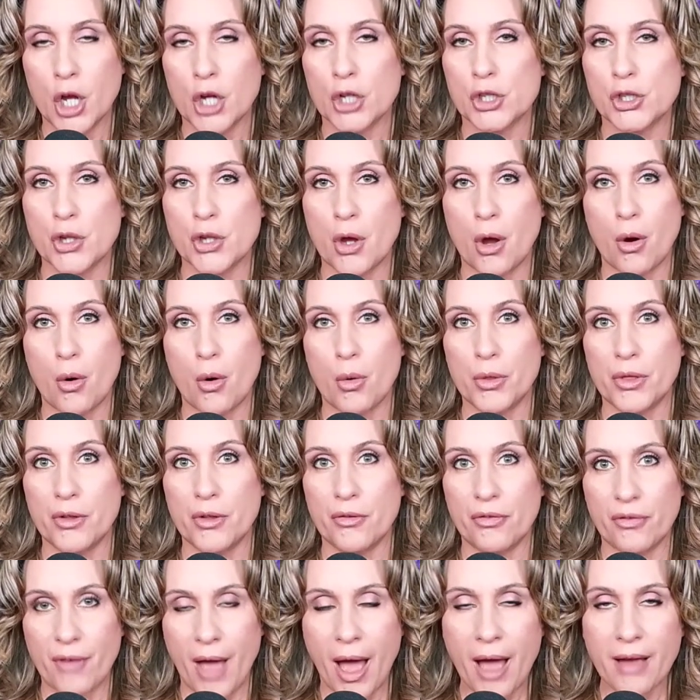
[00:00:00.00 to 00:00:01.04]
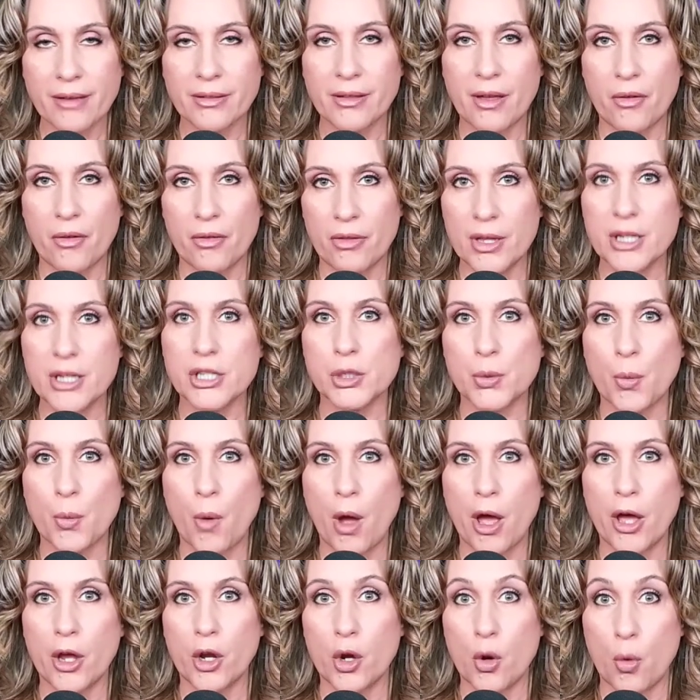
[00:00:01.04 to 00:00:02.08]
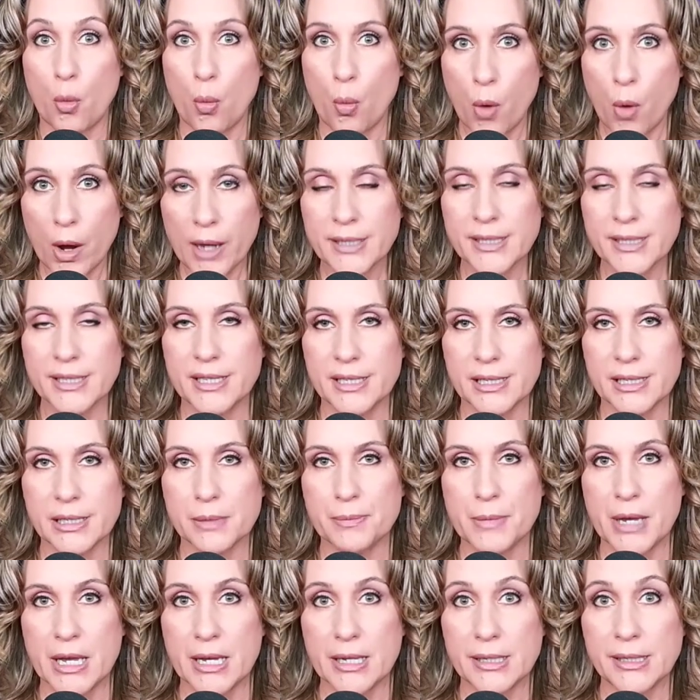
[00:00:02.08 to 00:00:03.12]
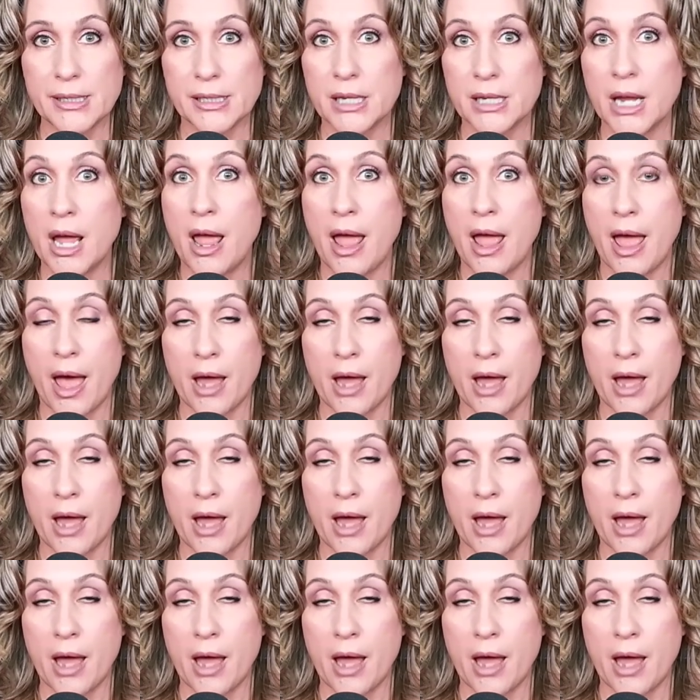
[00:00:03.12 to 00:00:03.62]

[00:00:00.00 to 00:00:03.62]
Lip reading: So the fact that this one was dismissed